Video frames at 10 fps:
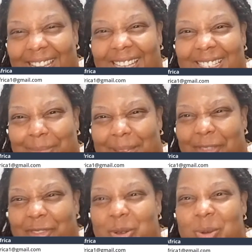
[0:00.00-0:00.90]
That's my
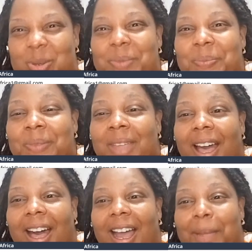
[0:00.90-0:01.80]
food.
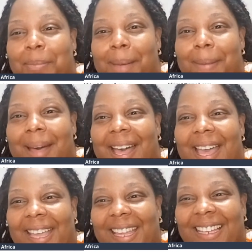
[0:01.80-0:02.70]
All right. Bye
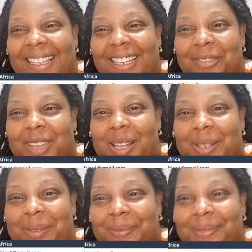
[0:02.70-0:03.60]
bye. Love y'all.